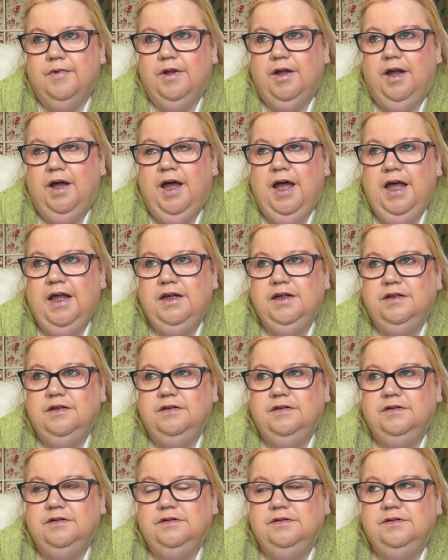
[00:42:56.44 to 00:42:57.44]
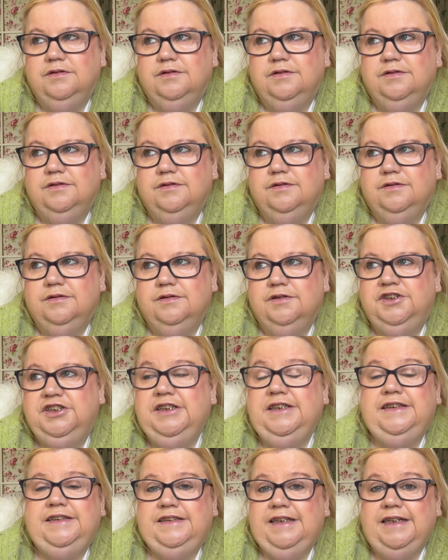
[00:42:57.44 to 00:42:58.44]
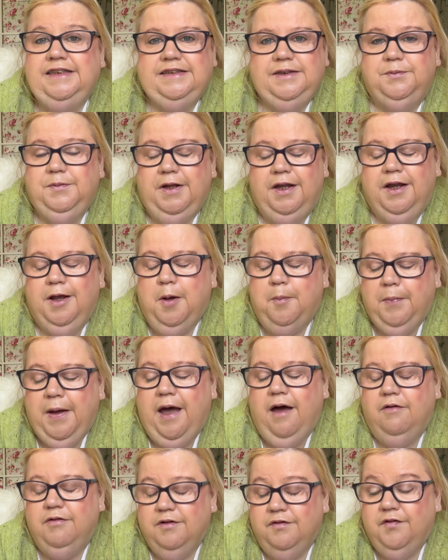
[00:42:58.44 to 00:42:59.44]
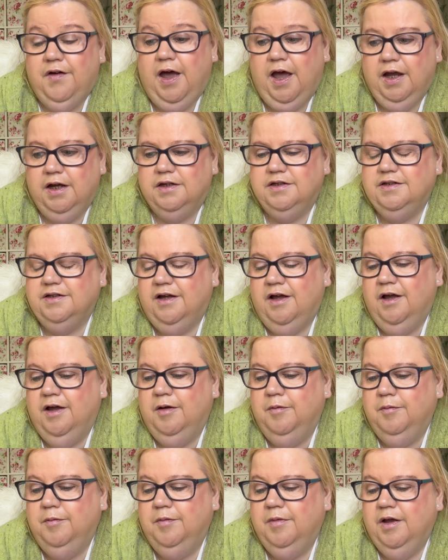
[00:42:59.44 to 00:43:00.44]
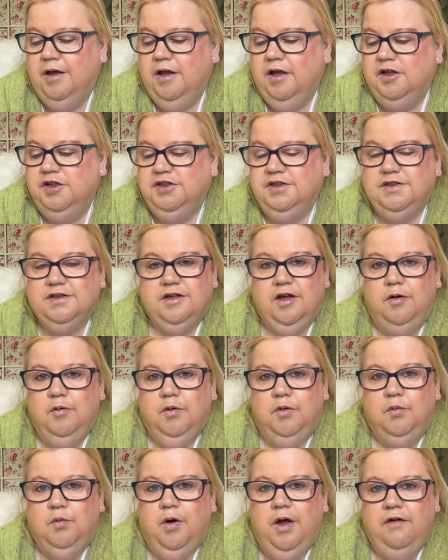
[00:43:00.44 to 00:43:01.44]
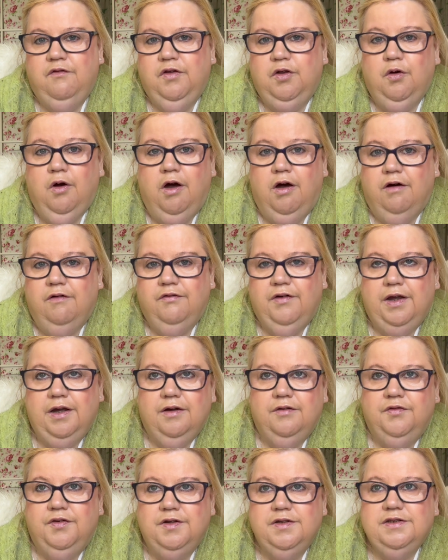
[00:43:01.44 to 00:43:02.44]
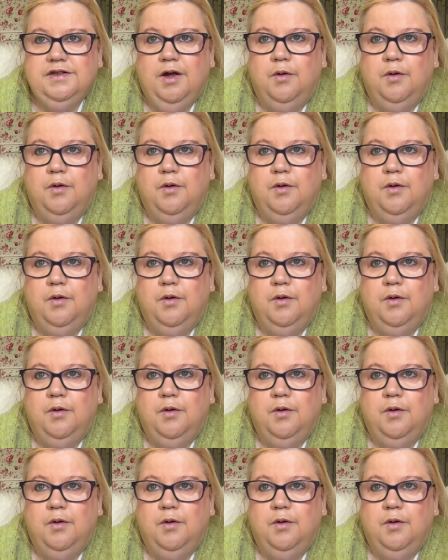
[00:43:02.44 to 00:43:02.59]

and she'd said something about the fact just go with whatever your heart feels like